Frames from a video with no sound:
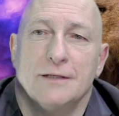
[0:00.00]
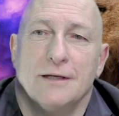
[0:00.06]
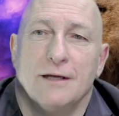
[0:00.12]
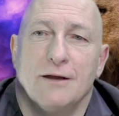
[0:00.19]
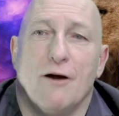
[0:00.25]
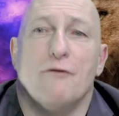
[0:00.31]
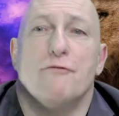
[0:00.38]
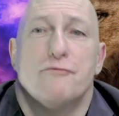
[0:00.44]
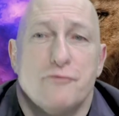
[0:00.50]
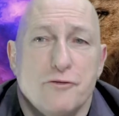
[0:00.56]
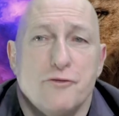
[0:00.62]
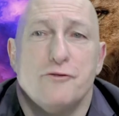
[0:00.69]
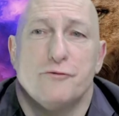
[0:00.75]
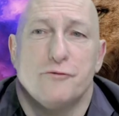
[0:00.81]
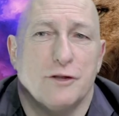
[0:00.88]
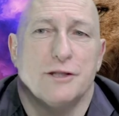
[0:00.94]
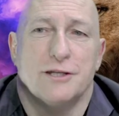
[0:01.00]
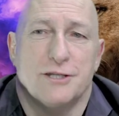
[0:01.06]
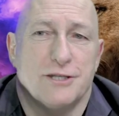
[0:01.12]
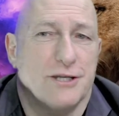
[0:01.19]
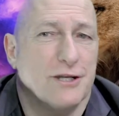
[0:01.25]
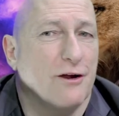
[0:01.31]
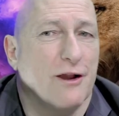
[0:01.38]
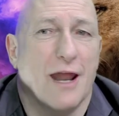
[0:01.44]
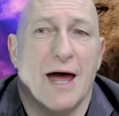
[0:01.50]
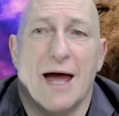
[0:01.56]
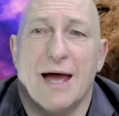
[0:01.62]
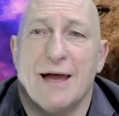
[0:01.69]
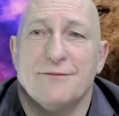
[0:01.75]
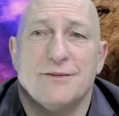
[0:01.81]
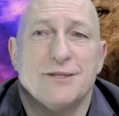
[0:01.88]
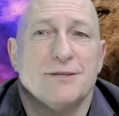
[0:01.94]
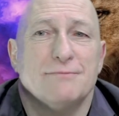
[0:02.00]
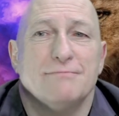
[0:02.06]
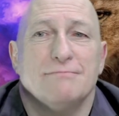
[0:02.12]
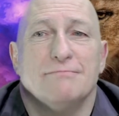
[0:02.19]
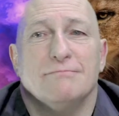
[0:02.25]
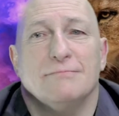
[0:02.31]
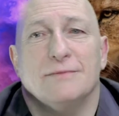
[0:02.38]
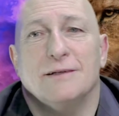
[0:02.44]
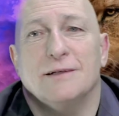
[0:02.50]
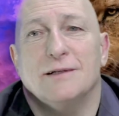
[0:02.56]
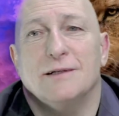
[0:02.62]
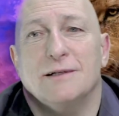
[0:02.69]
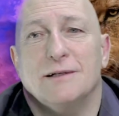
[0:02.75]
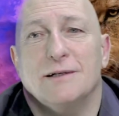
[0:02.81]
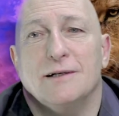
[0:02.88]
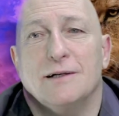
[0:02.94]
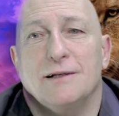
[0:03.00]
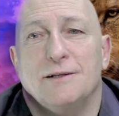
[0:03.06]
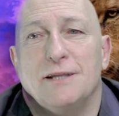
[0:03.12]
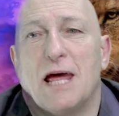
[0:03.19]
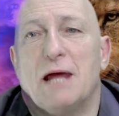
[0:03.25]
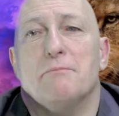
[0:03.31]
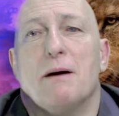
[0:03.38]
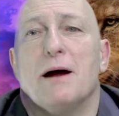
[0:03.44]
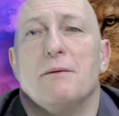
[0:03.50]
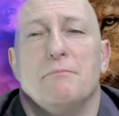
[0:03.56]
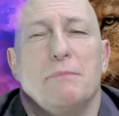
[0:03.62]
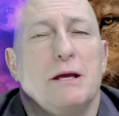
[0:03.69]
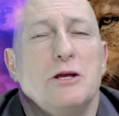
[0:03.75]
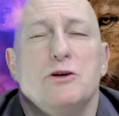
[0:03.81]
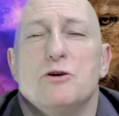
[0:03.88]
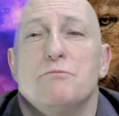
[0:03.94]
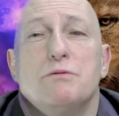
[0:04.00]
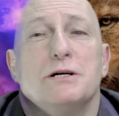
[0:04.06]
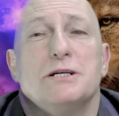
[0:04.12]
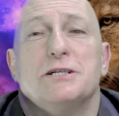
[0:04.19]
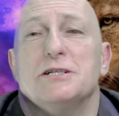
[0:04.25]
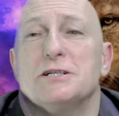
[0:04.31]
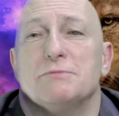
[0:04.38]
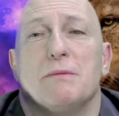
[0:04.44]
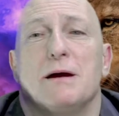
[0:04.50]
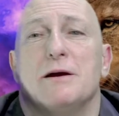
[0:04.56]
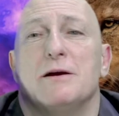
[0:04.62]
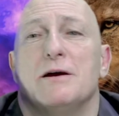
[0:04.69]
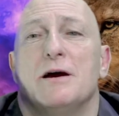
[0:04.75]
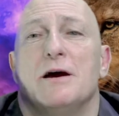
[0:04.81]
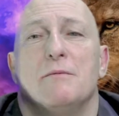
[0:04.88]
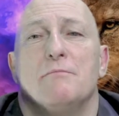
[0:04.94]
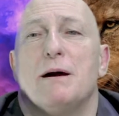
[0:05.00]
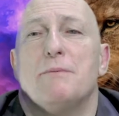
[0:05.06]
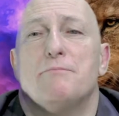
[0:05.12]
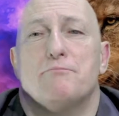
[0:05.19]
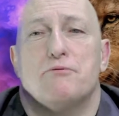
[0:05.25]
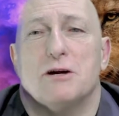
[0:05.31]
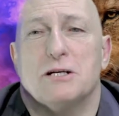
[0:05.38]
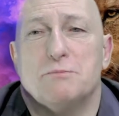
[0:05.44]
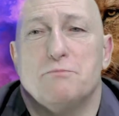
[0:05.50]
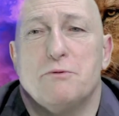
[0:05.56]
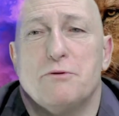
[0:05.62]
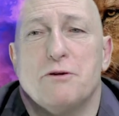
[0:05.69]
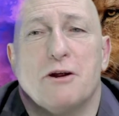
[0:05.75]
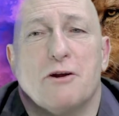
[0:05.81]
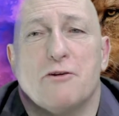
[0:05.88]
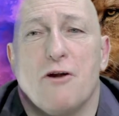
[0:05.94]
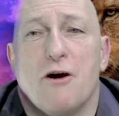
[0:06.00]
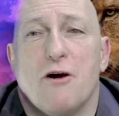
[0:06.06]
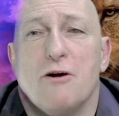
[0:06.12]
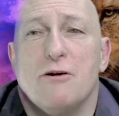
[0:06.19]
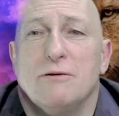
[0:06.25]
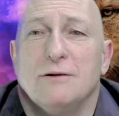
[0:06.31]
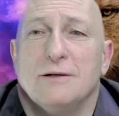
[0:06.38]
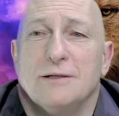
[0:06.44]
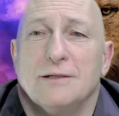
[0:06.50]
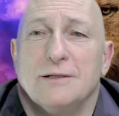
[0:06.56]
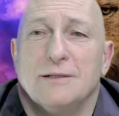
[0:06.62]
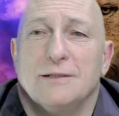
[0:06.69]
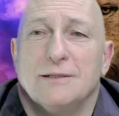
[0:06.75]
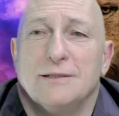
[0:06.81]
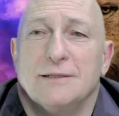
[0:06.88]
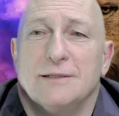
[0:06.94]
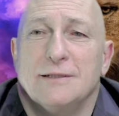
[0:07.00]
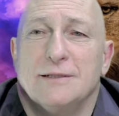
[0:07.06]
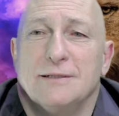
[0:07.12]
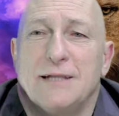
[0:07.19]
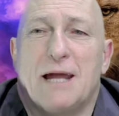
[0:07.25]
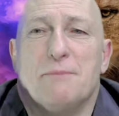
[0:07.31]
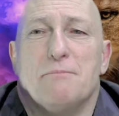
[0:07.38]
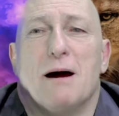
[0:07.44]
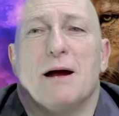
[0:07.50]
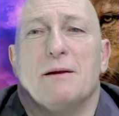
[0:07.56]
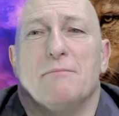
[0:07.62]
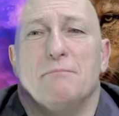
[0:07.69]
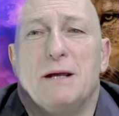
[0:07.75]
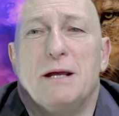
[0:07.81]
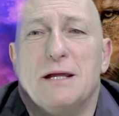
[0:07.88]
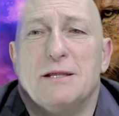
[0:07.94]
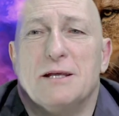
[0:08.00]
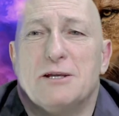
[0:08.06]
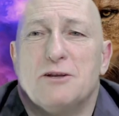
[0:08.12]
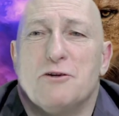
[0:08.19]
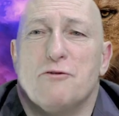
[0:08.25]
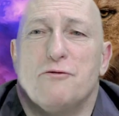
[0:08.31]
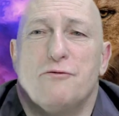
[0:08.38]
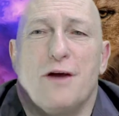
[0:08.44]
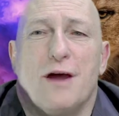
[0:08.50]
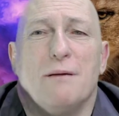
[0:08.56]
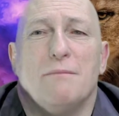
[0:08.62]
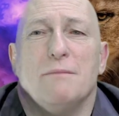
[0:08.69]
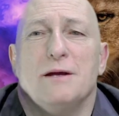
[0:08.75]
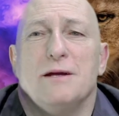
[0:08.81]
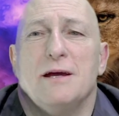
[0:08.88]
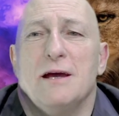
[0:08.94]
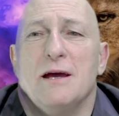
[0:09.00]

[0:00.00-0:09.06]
of fruitfulness in our lives. That might mean your business may, may prosper and grow. That might mean that your family